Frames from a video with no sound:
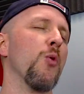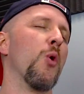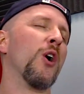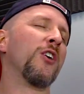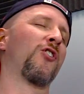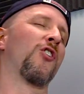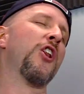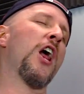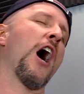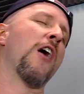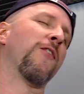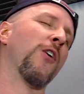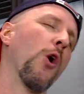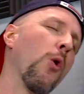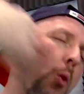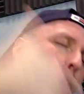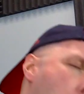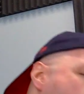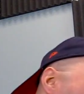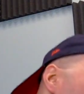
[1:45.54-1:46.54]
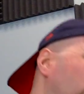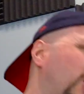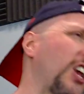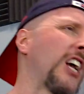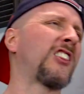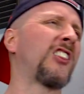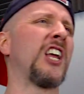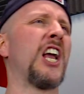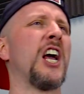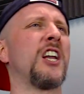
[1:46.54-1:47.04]
was never once
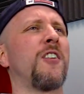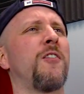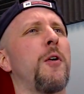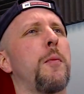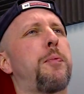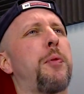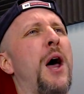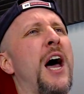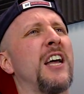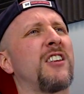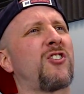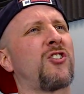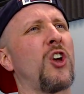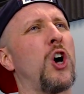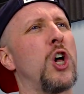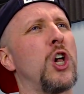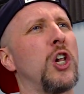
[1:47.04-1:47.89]
at the end of a pencil.